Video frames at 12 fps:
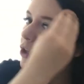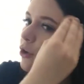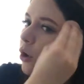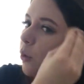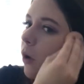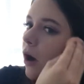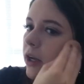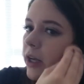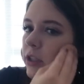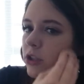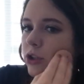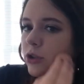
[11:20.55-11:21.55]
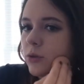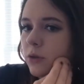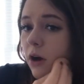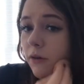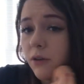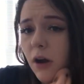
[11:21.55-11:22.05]
You don't want it to
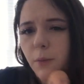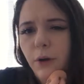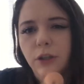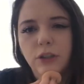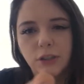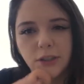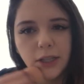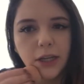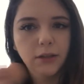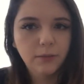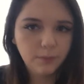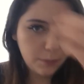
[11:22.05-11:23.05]
cover up what you just did.